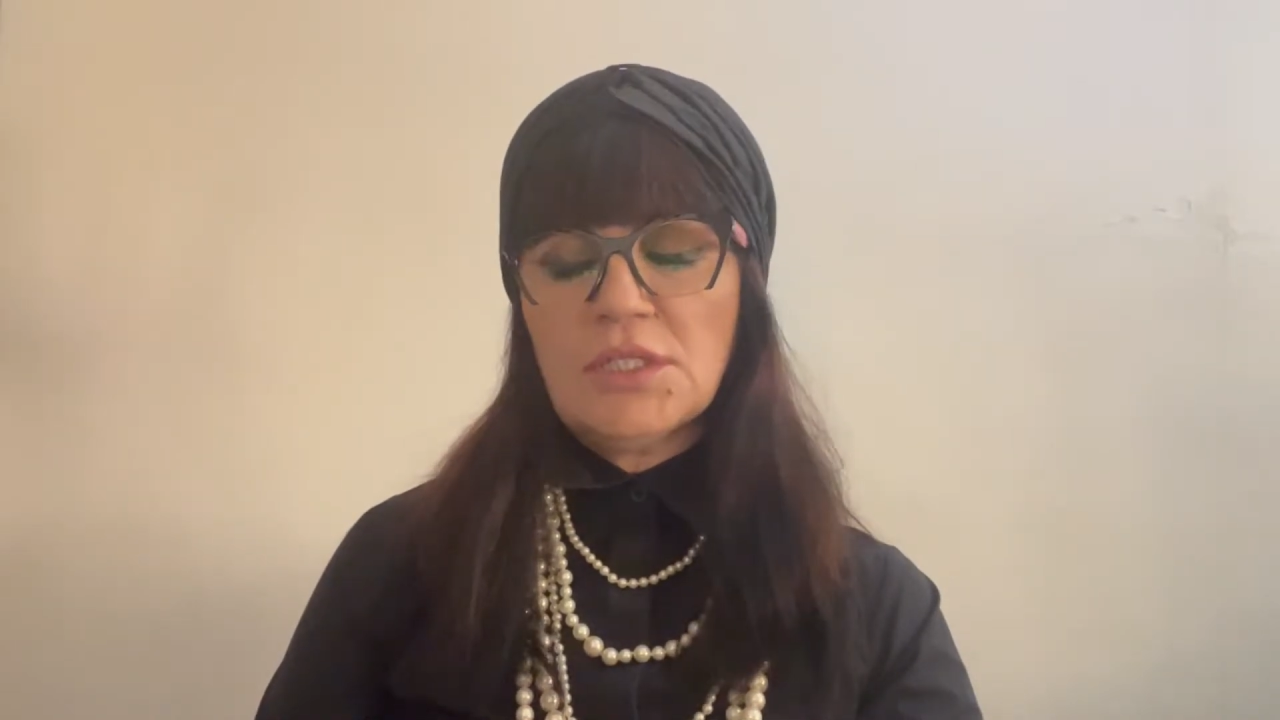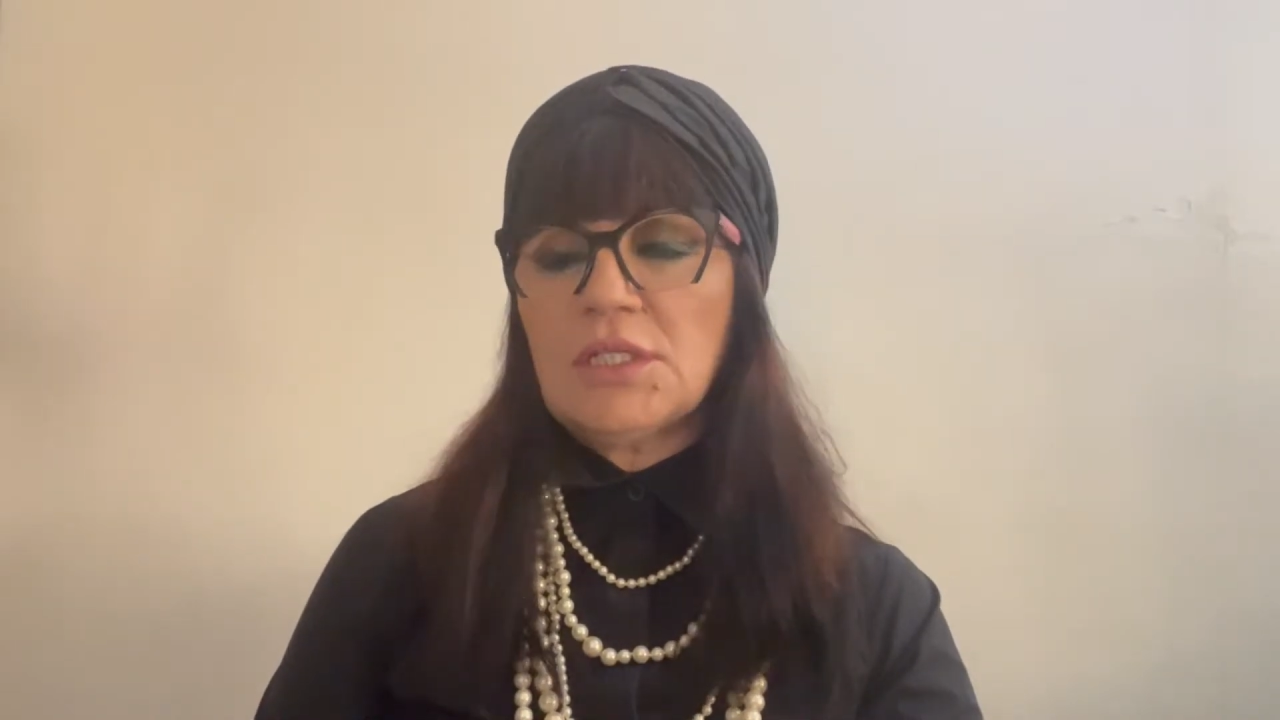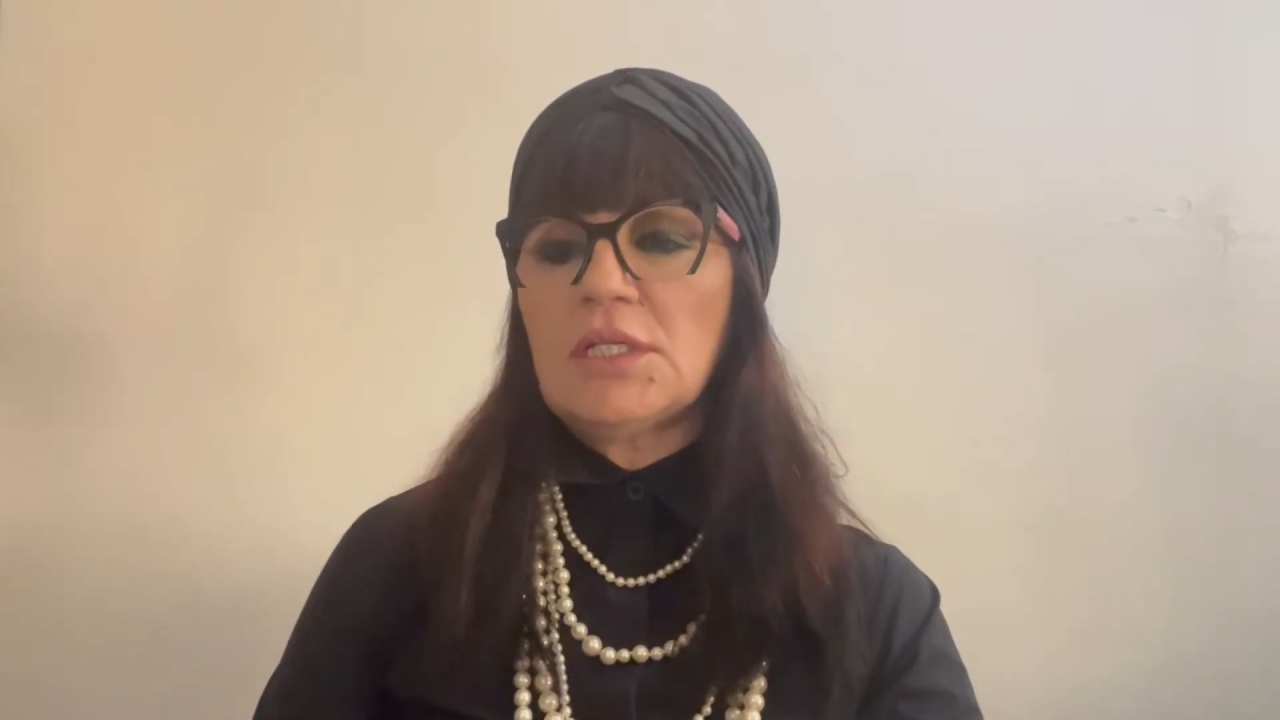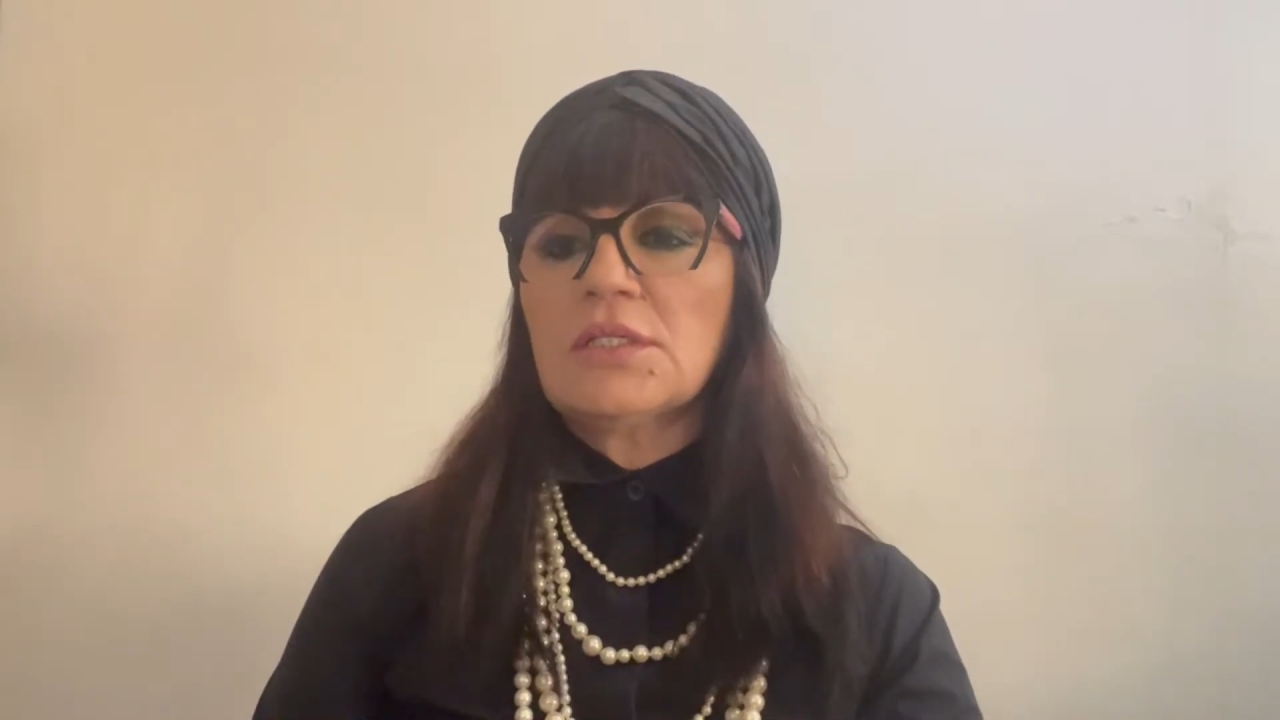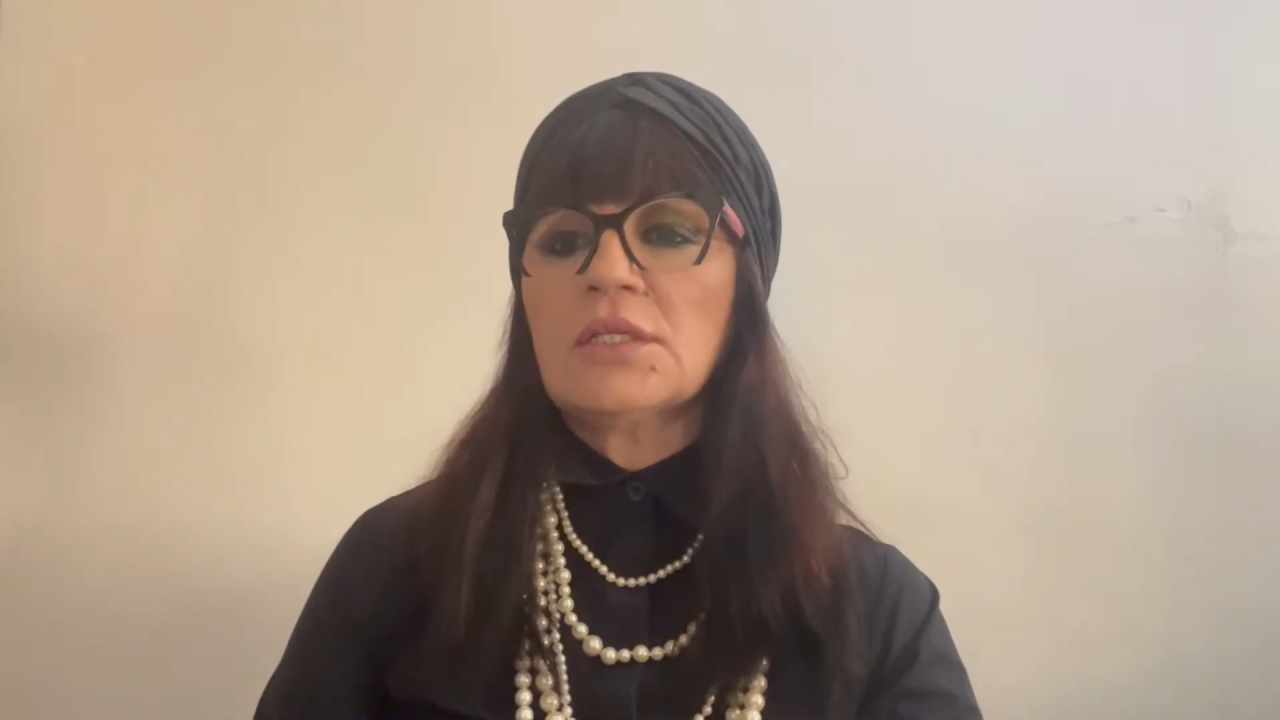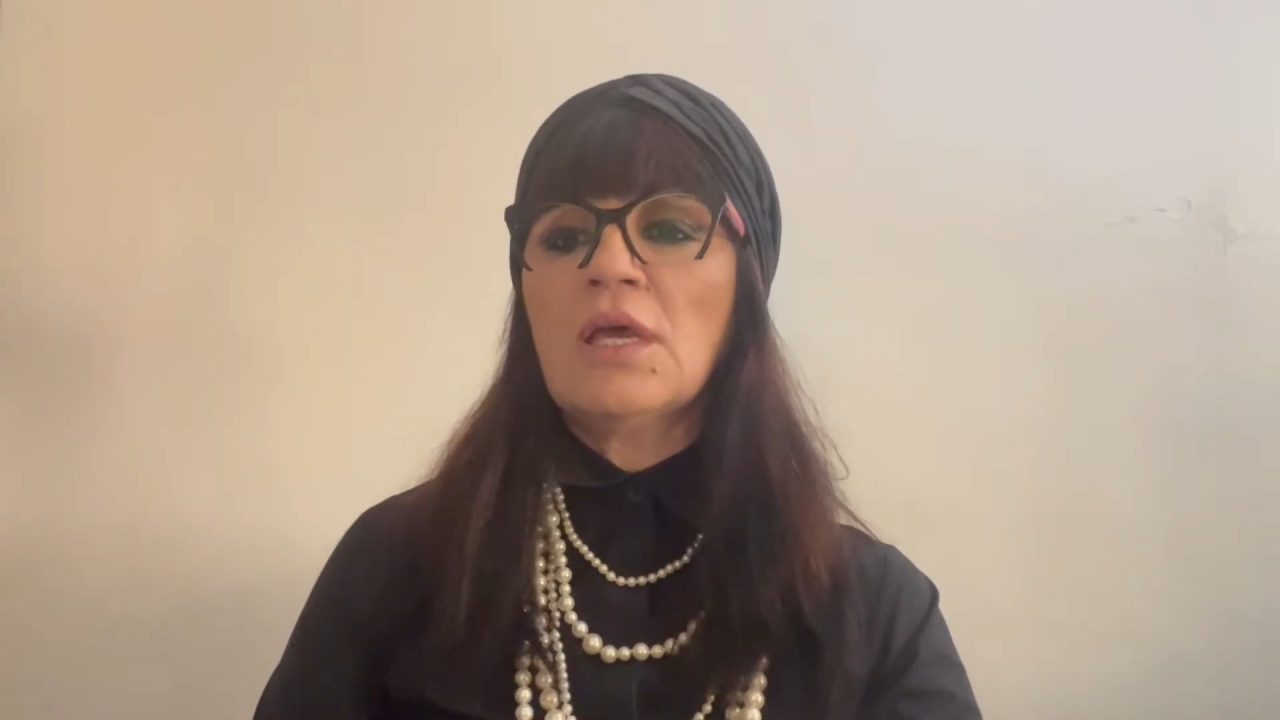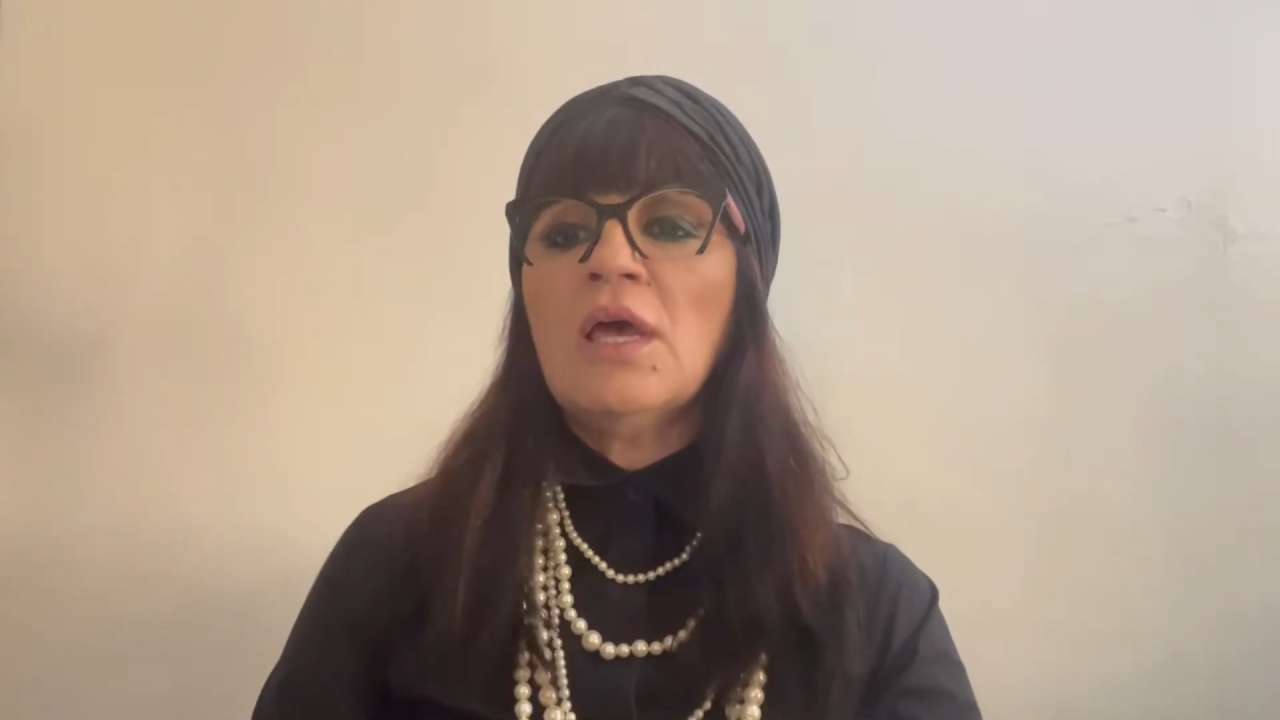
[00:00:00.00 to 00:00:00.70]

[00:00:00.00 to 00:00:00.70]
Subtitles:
cities,